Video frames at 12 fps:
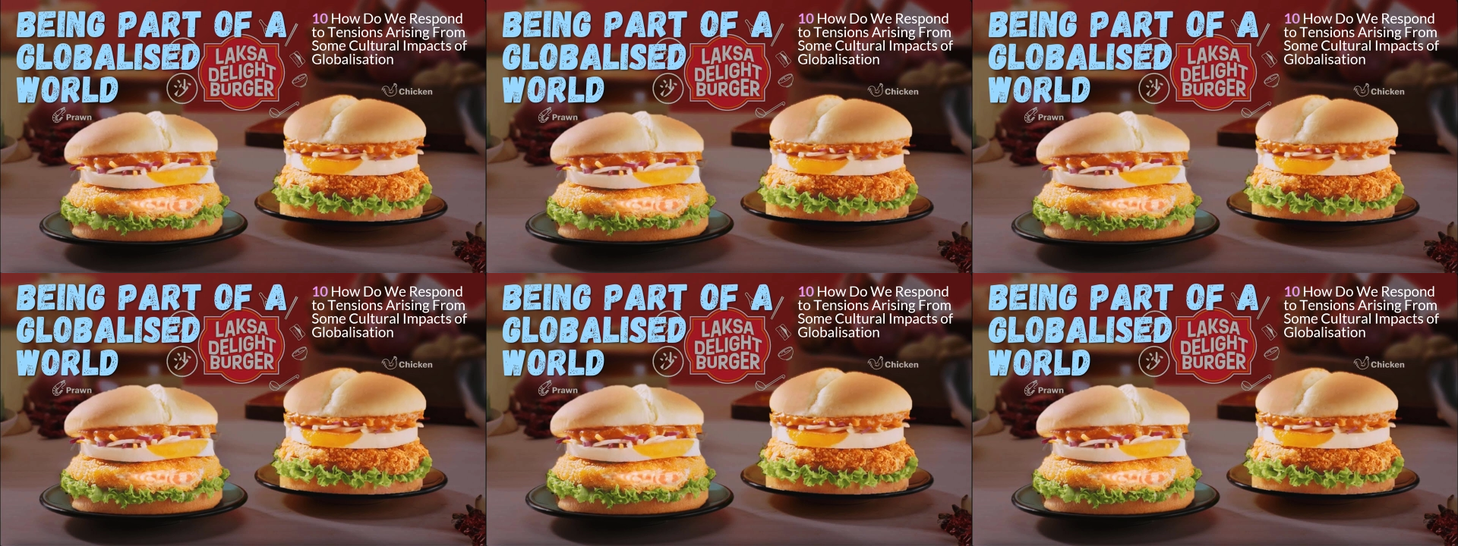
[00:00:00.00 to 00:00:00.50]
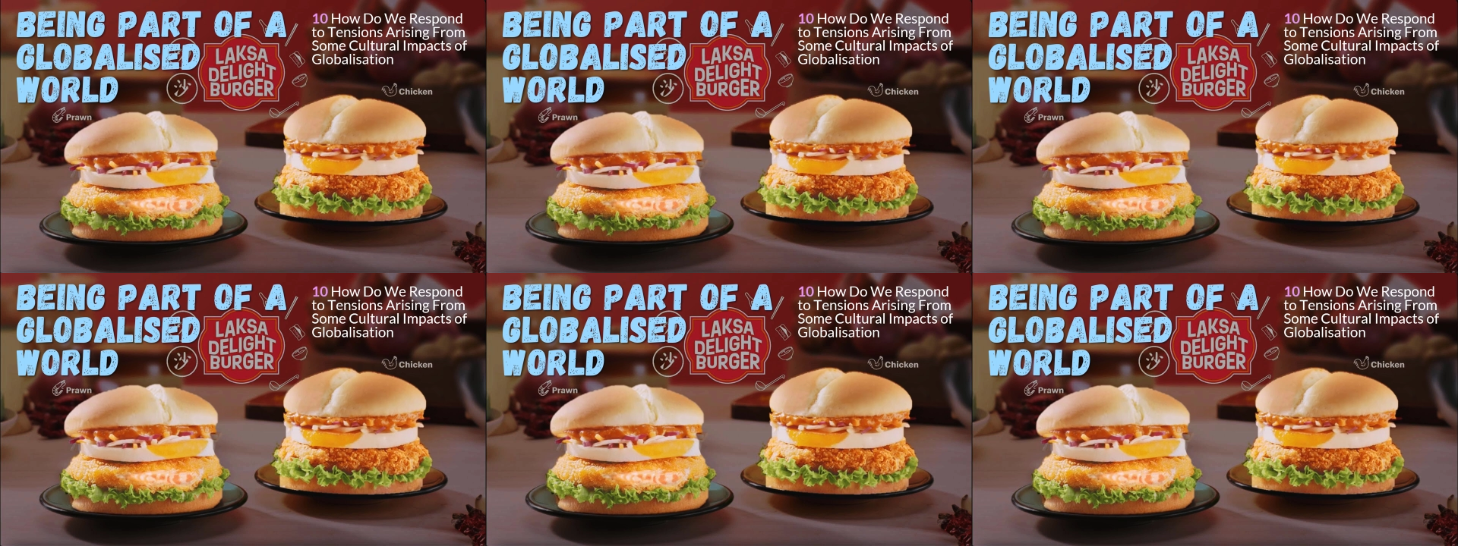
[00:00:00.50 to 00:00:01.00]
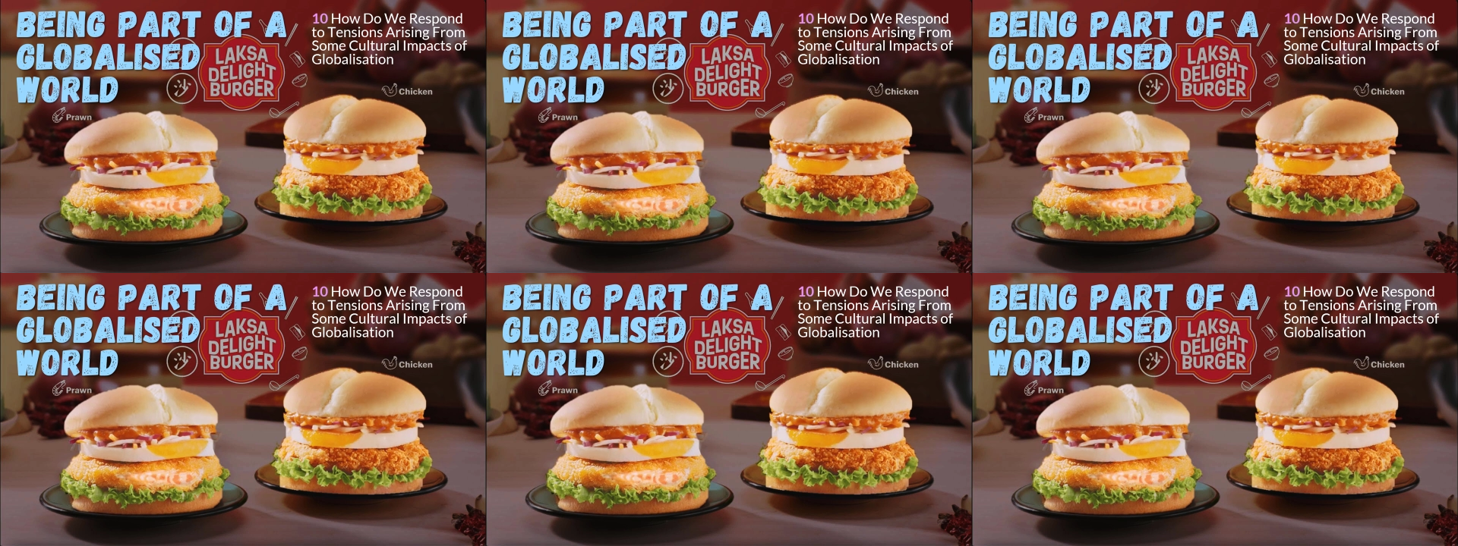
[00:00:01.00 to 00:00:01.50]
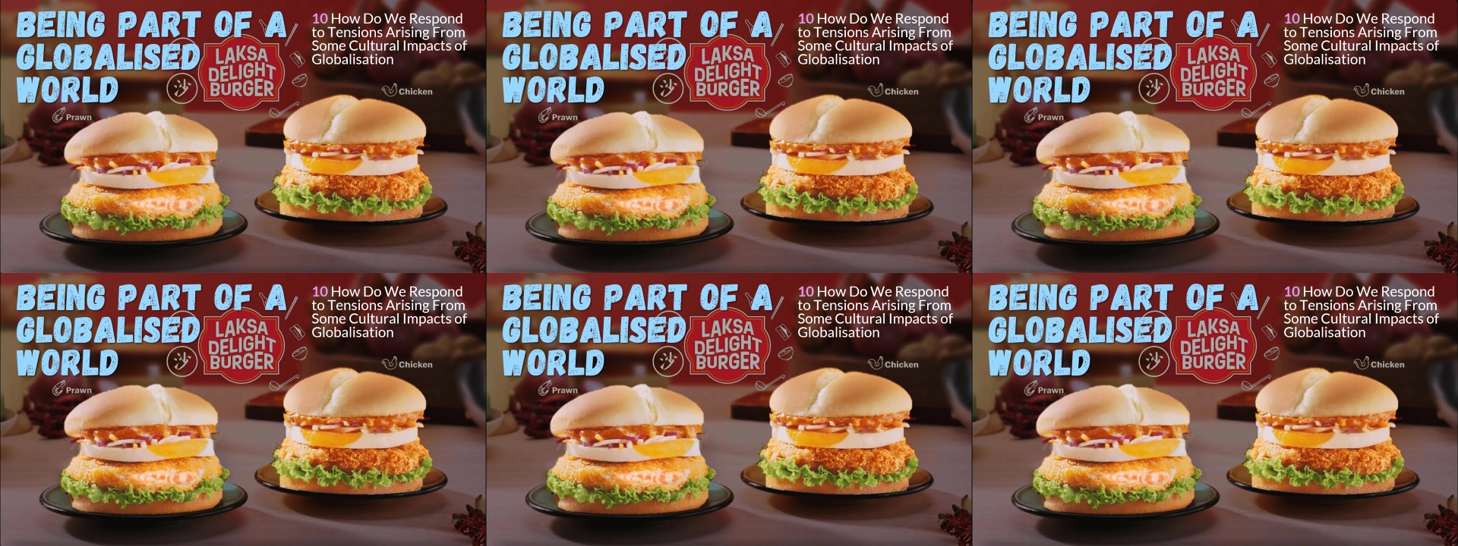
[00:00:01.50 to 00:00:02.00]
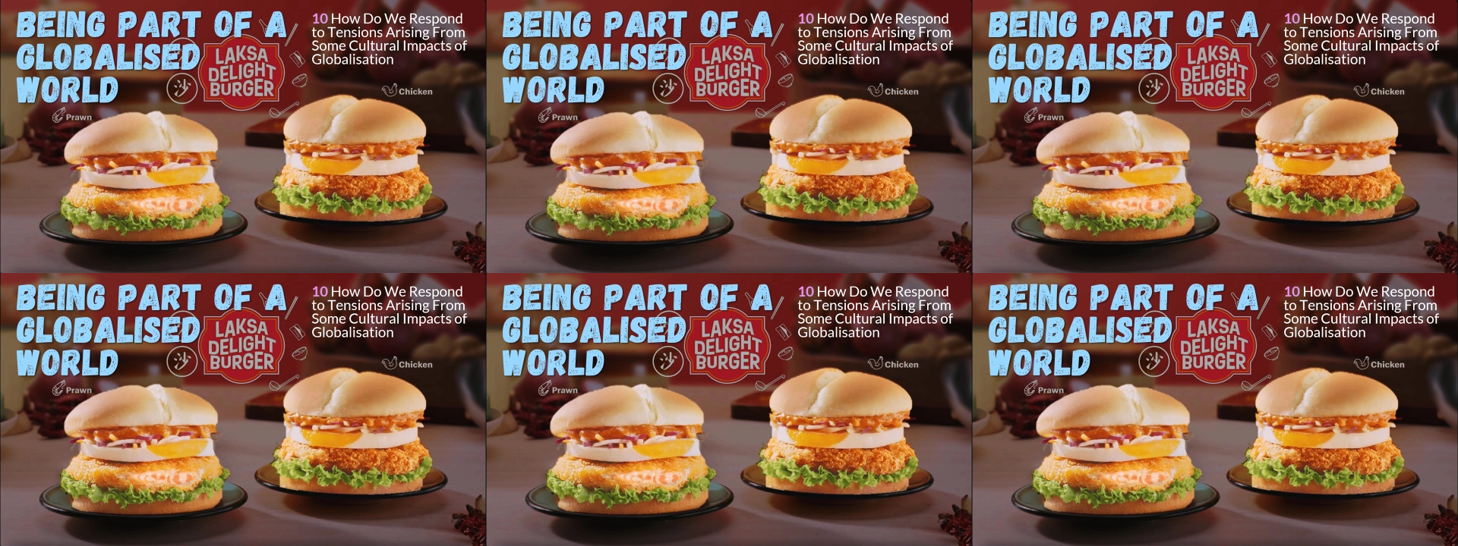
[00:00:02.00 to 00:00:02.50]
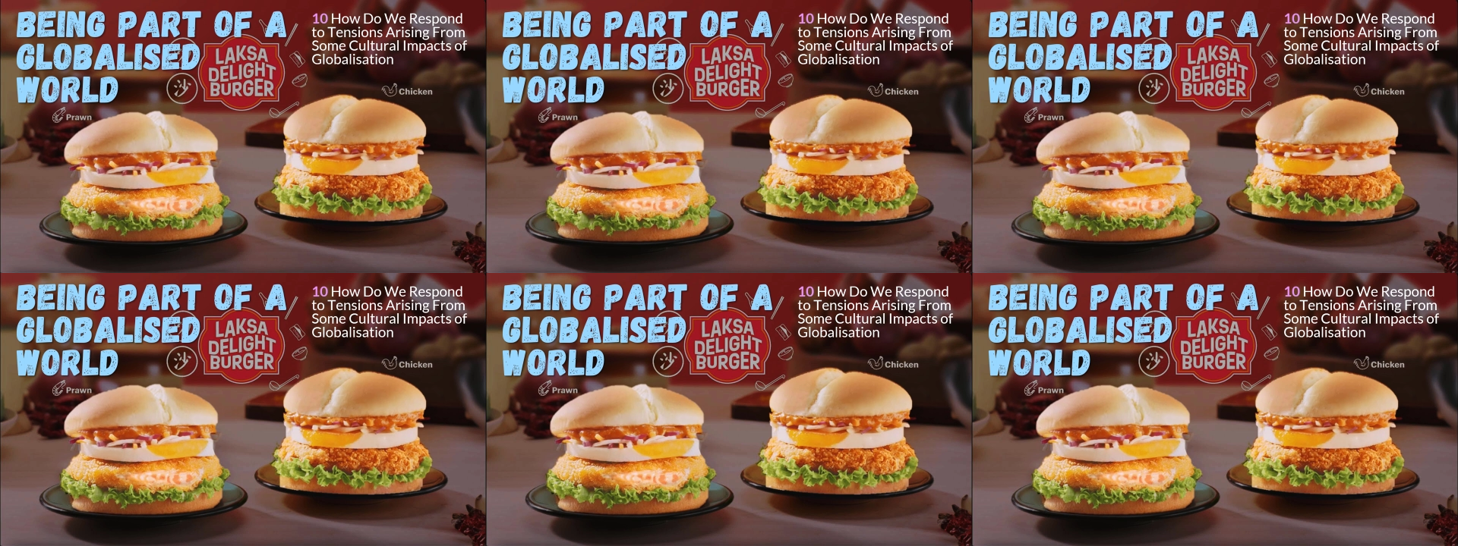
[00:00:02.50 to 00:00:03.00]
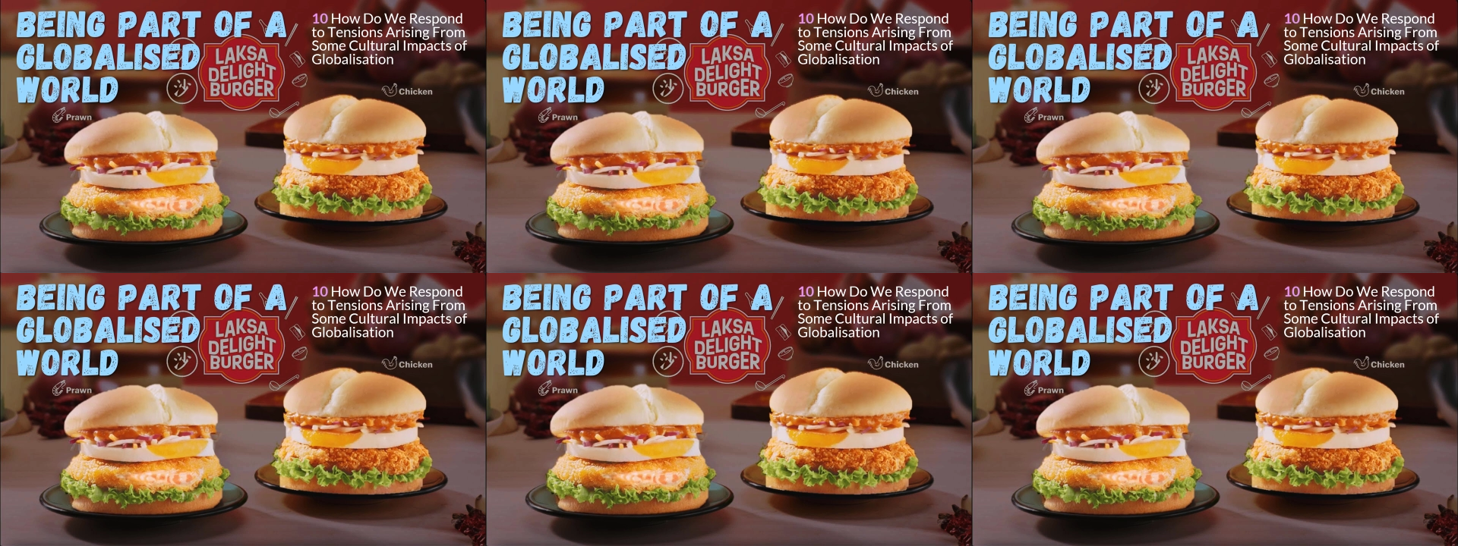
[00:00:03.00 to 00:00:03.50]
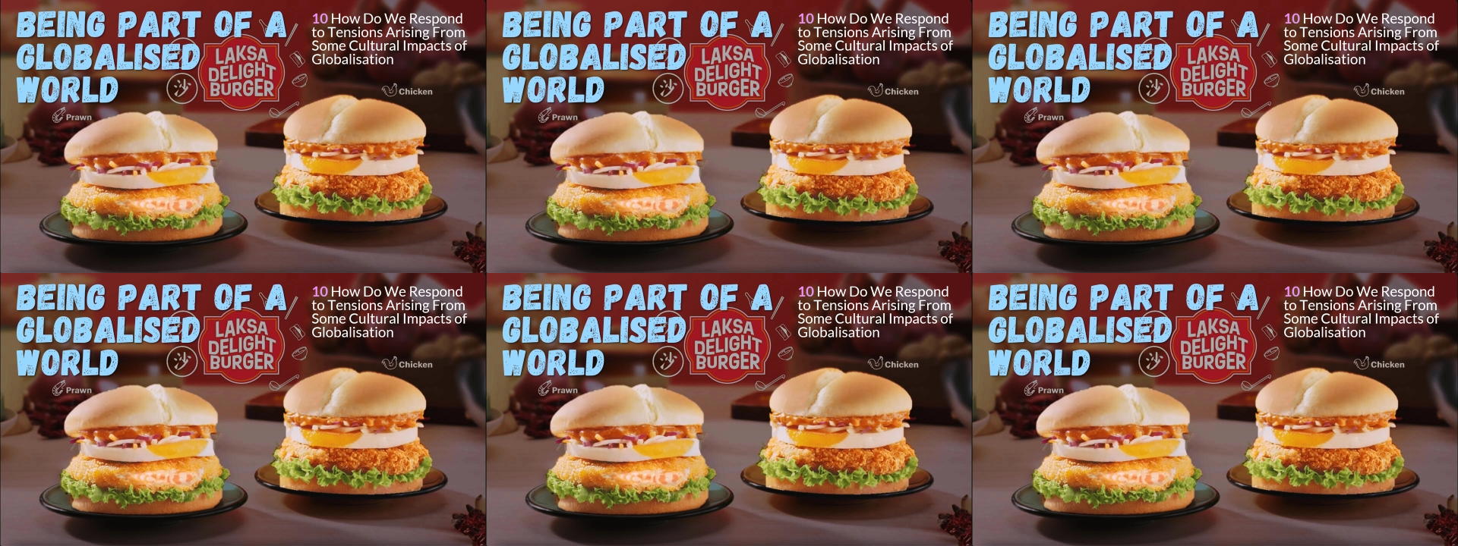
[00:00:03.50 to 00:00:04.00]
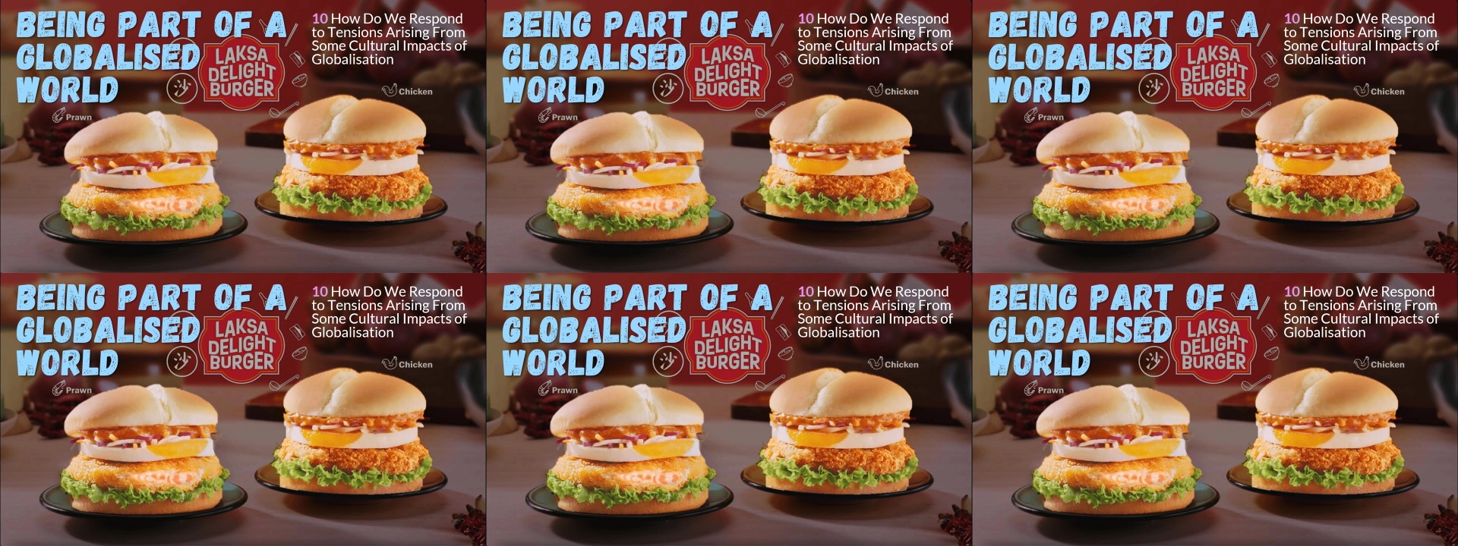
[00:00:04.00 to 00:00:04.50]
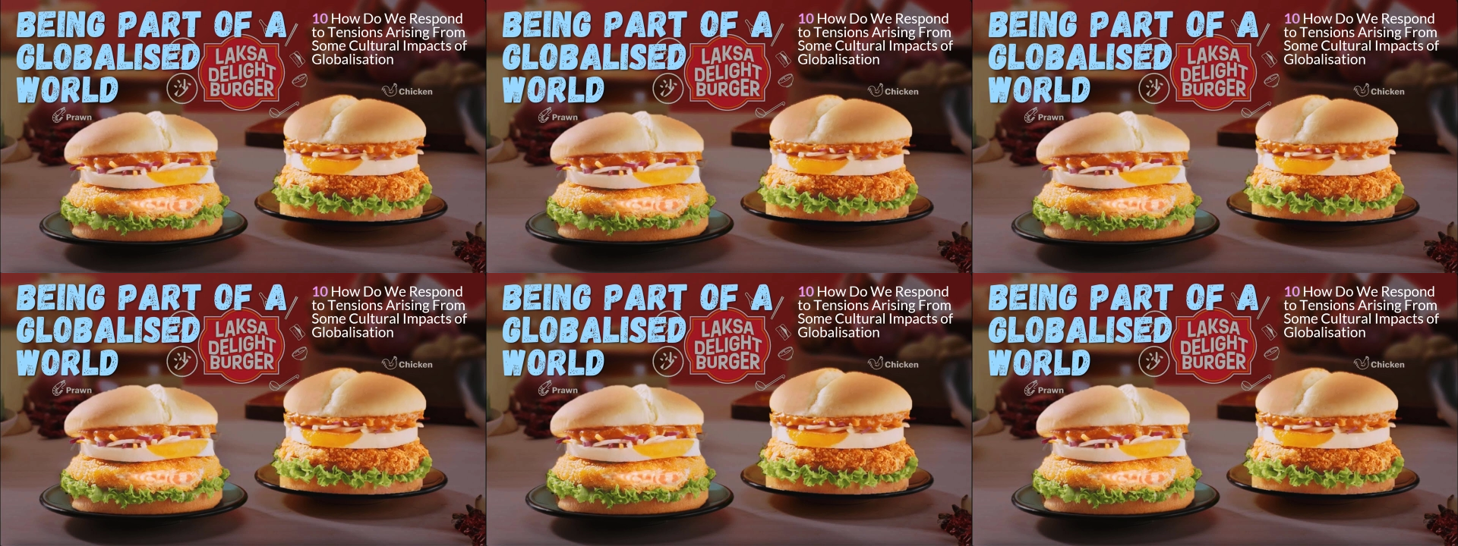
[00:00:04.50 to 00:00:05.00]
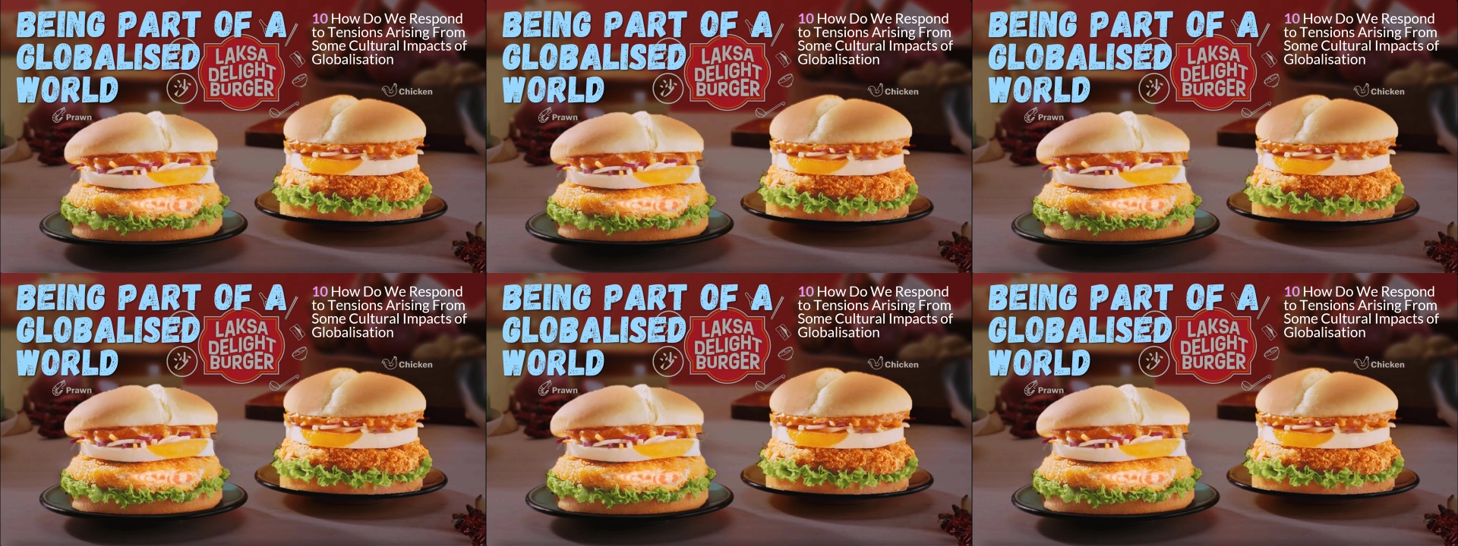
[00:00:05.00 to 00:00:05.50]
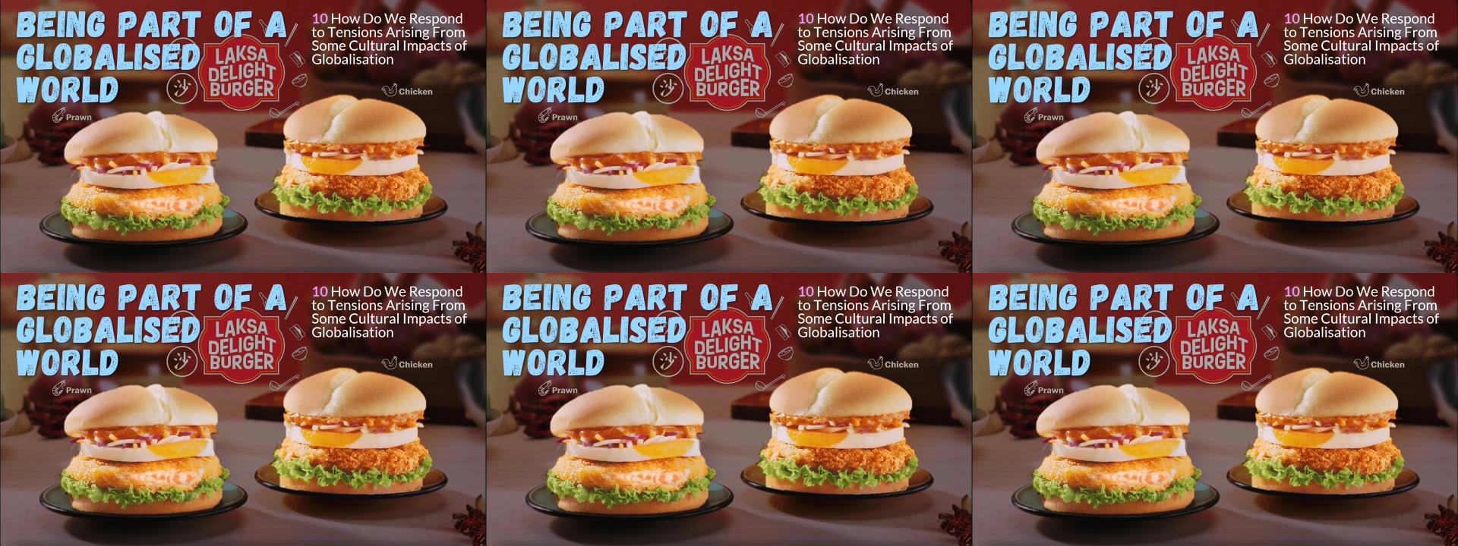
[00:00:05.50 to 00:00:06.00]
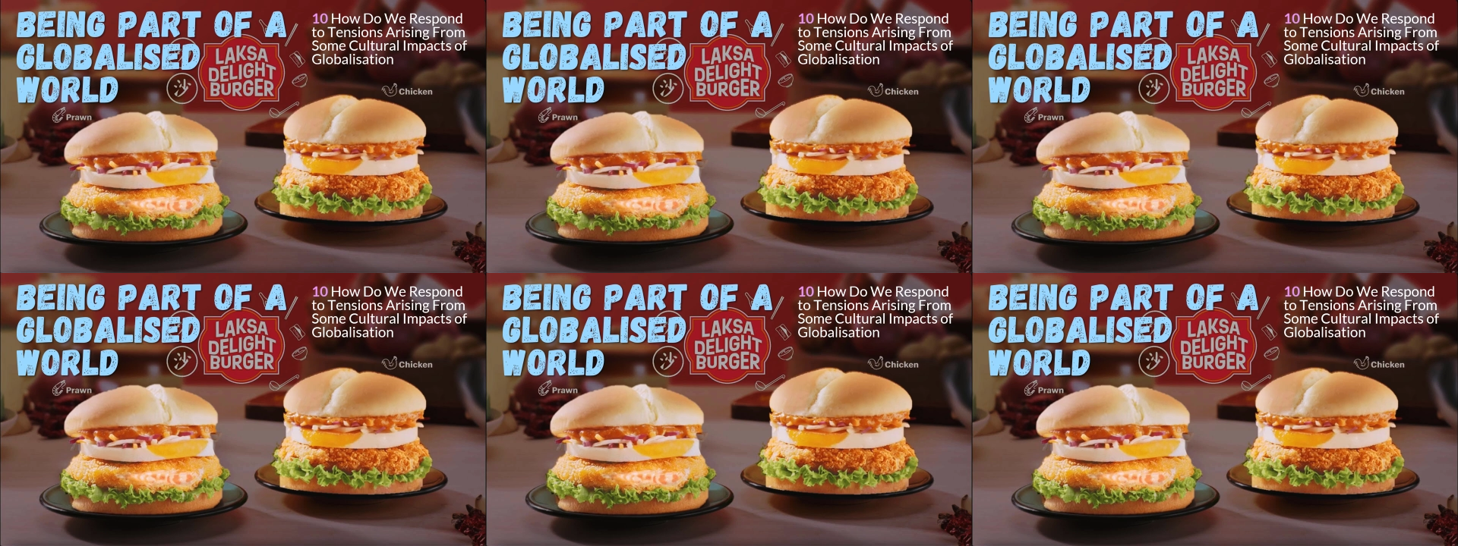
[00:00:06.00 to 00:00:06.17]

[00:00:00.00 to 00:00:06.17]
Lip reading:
Nobody's mouth can be seen.